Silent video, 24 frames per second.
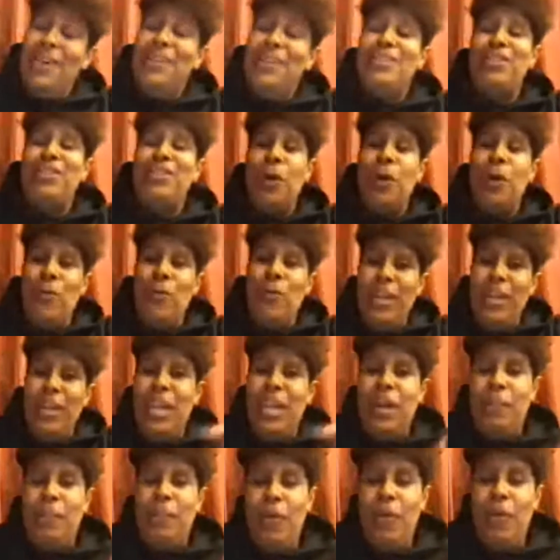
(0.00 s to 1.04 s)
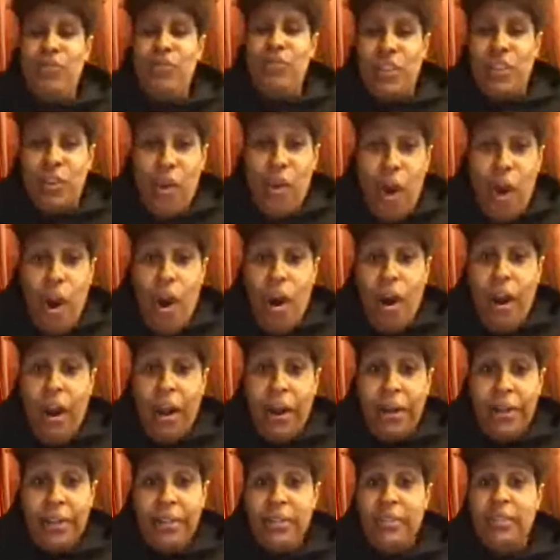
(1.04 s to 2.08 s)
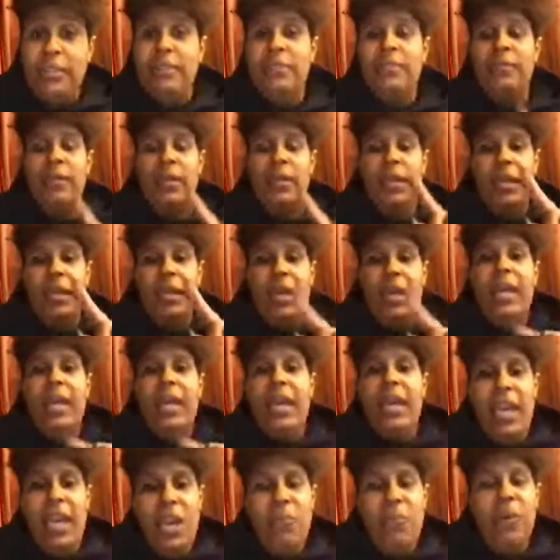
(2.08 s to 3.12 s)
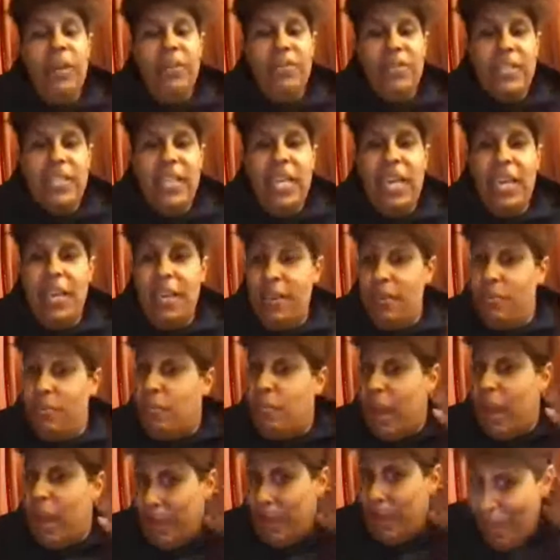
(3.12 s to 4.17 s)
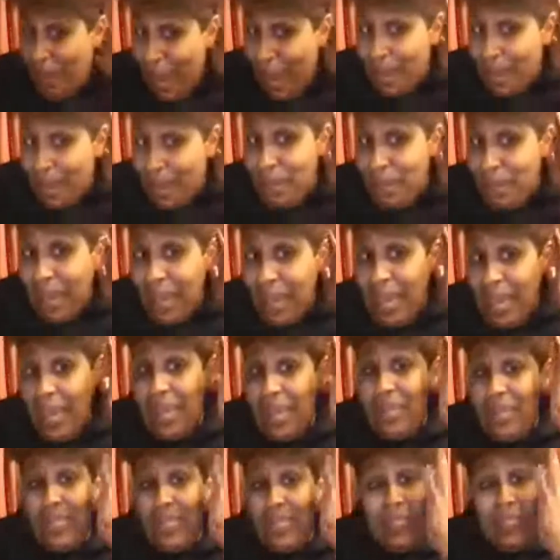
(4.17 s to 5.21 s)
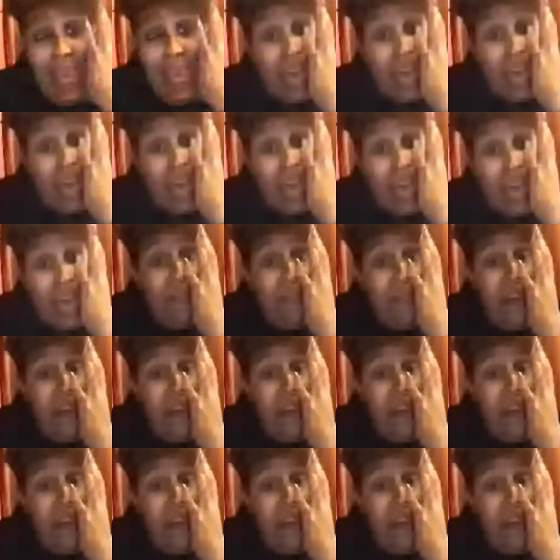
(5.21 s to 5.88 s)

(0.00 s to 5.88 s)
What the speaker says: So when he approached the car, he would have seen the back of my head, the side of my